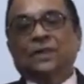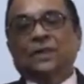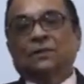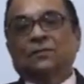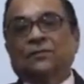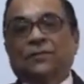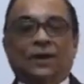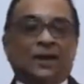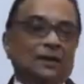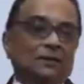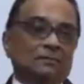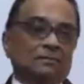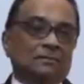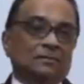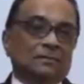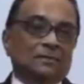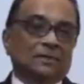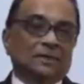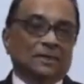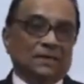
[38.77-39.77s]
from
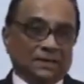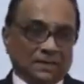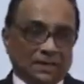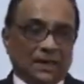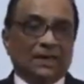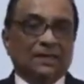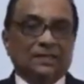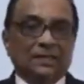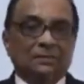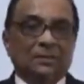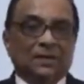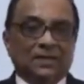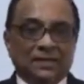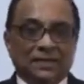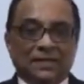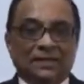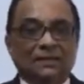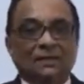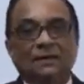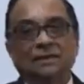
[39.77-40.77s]
starchy
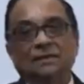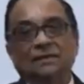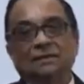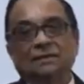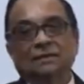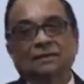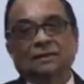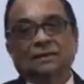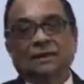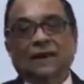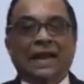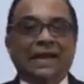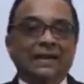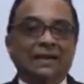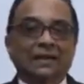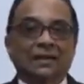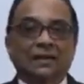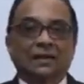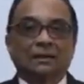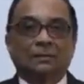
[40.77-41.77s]
material like
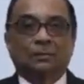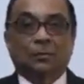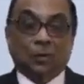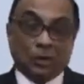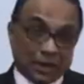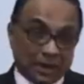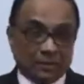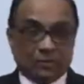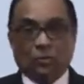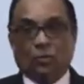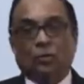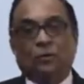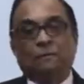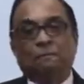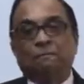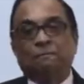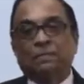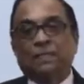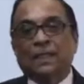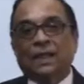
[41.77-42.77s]
potato
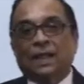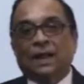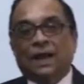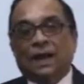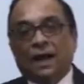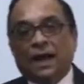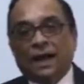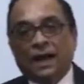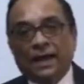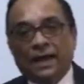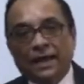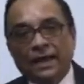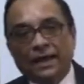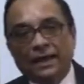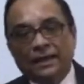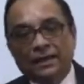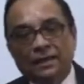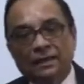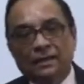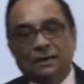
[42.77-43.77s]

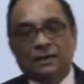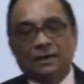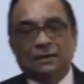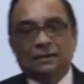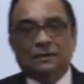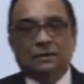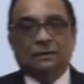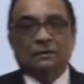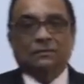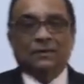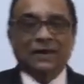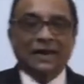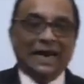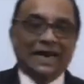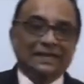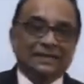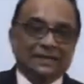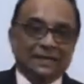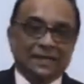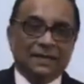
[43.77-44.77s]
and when I
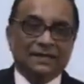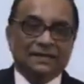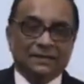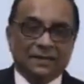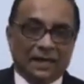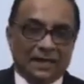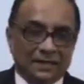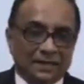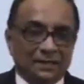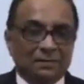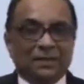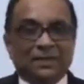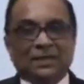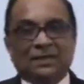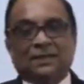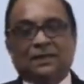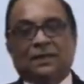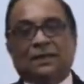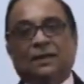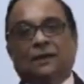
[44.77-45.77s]
say starchy
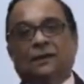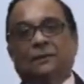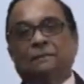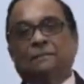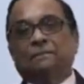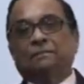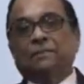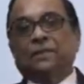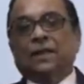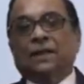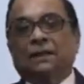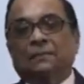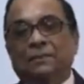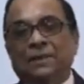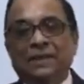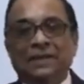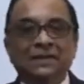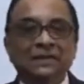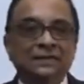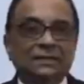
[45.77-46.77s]
material
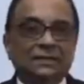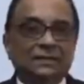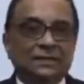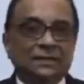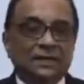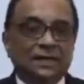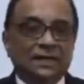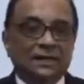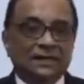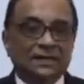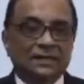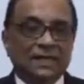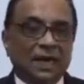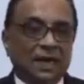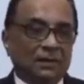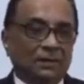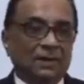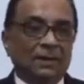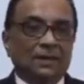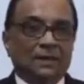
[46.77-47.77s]
means it is
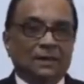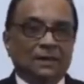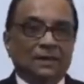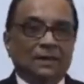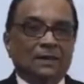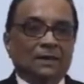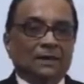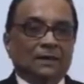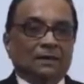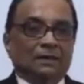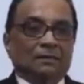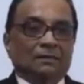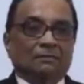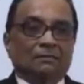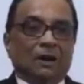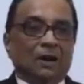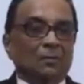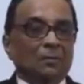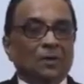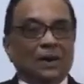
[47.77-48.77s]
having
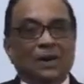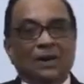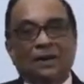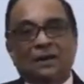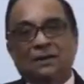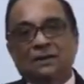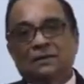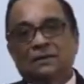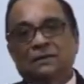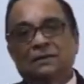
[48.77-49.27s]
formula